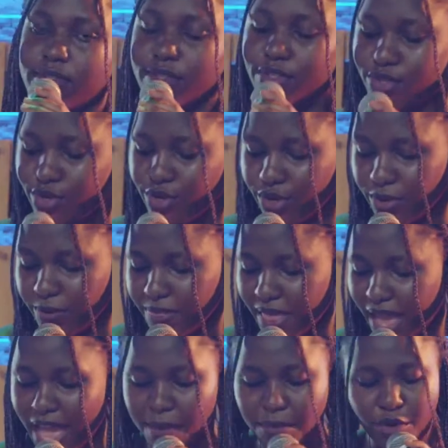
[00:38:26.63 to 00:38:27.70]
You know?
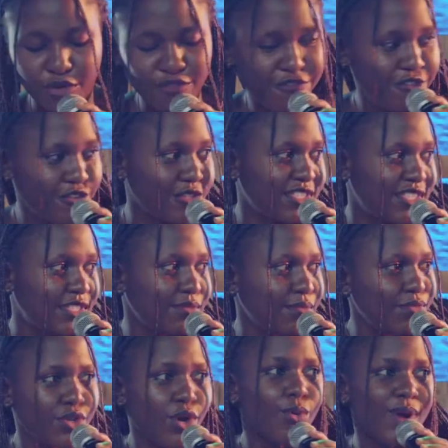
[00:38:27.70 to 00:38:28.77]
I am confused.
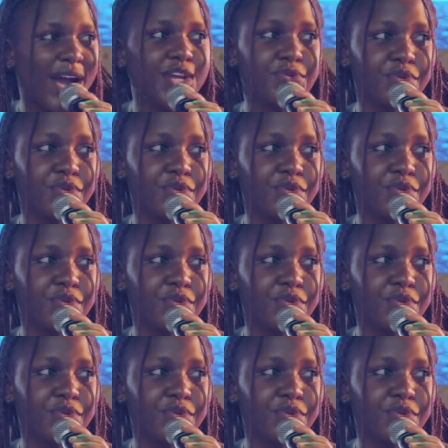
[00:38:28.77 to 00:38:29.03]
Your Word,